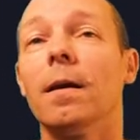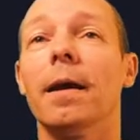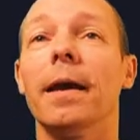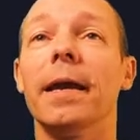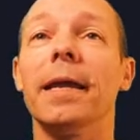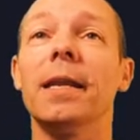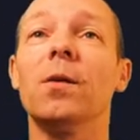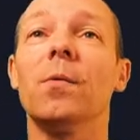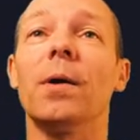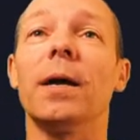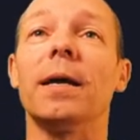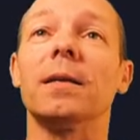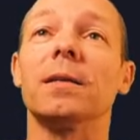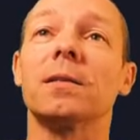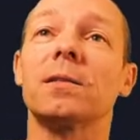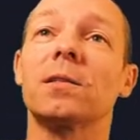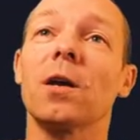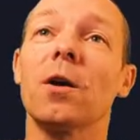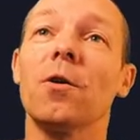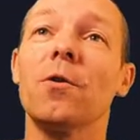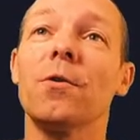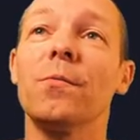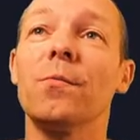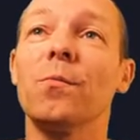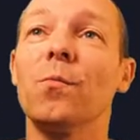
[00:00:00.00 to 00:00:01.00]
Anyway,
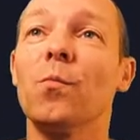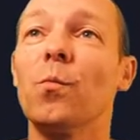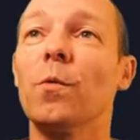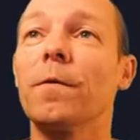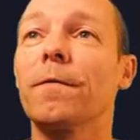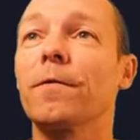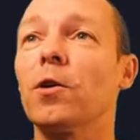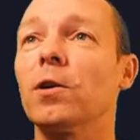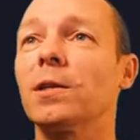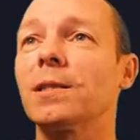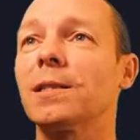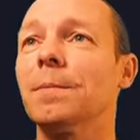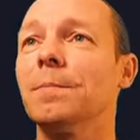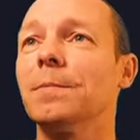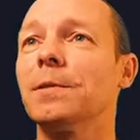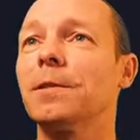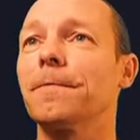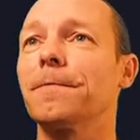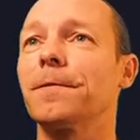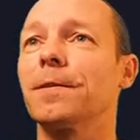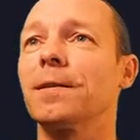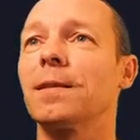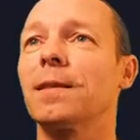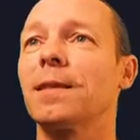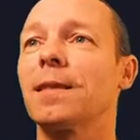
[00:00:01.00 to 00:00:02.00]
so we've got some
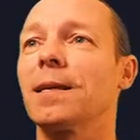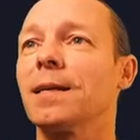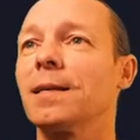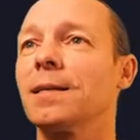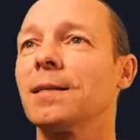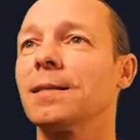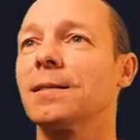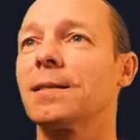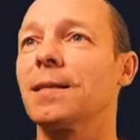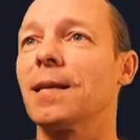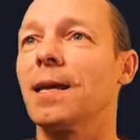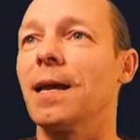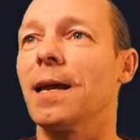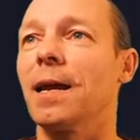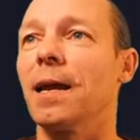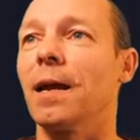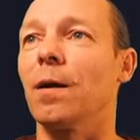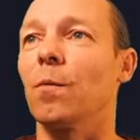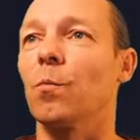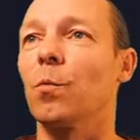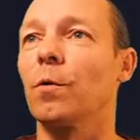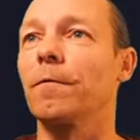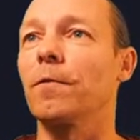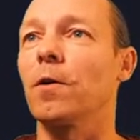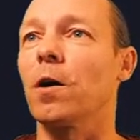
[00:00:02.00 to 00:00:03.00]
different things
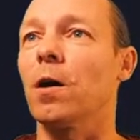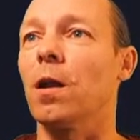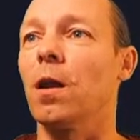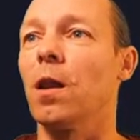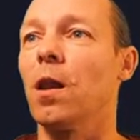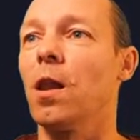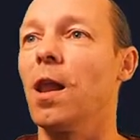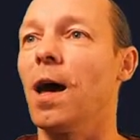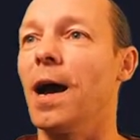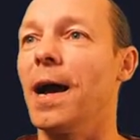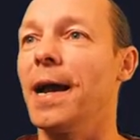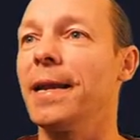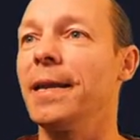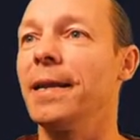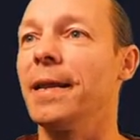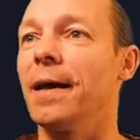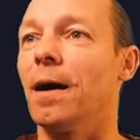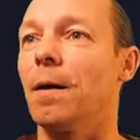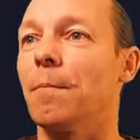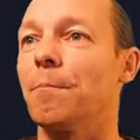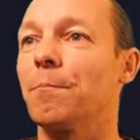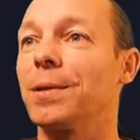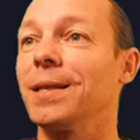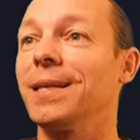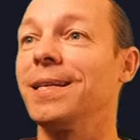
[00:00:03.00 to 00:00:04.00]
here. We've got line
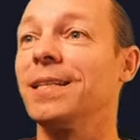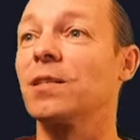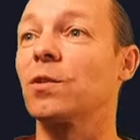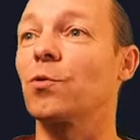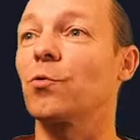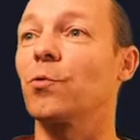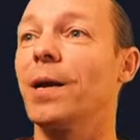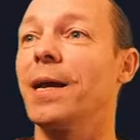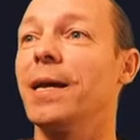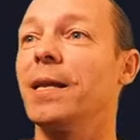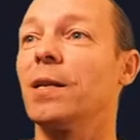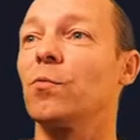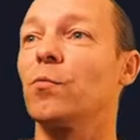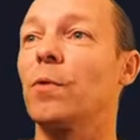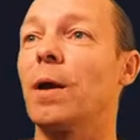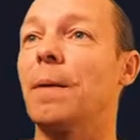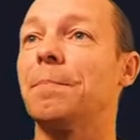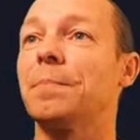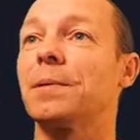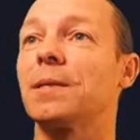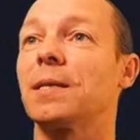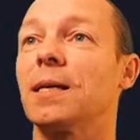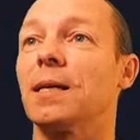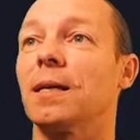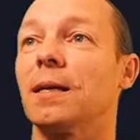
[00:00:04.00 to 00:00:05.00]
out. Please create a
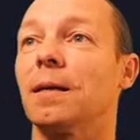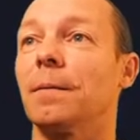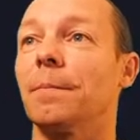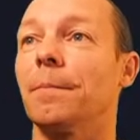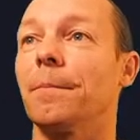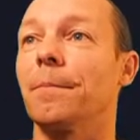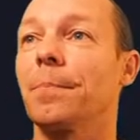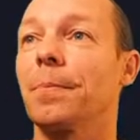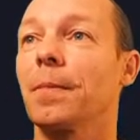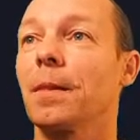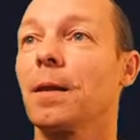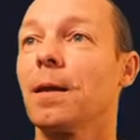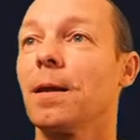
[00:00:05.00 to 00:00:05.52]
rep team.